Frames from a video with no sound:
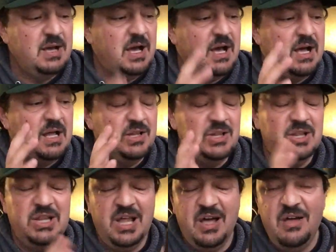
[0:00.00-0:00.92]
Uh,
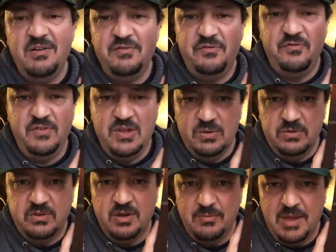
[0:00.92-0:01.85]
love
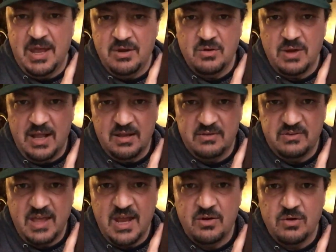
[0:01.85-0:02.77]
Field Commander
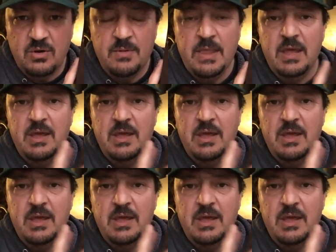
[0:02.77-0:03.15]
Alexander.